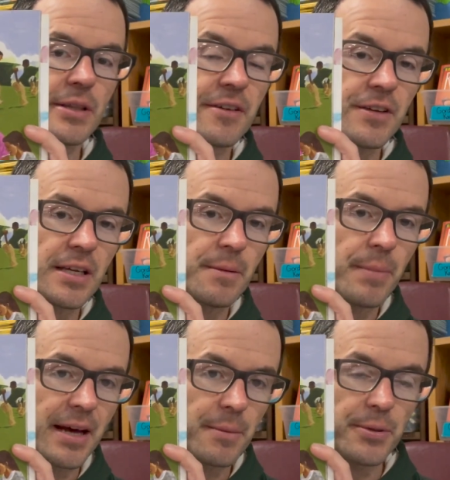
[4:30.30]
living
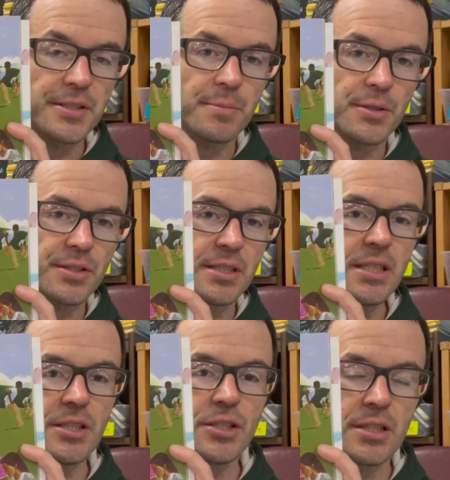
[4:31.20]
by the principles and
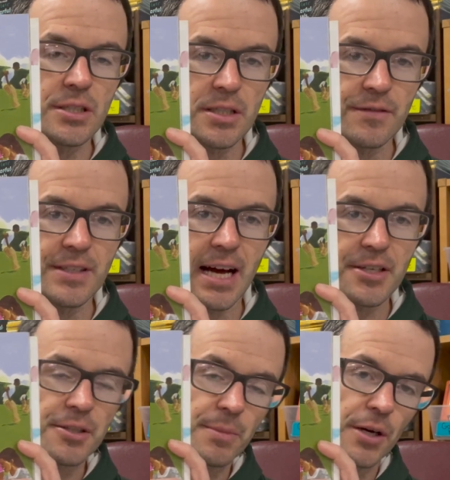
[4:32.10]
teachings of
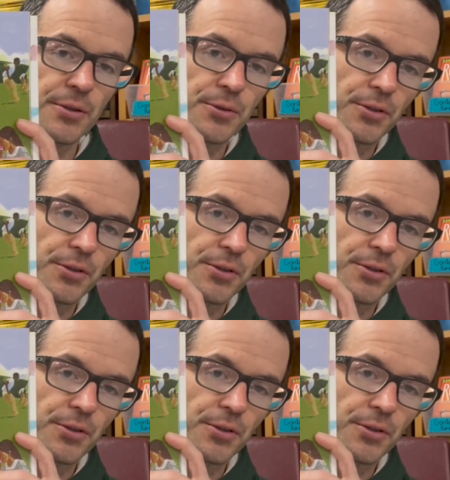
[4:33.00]
Dr. Martin Luther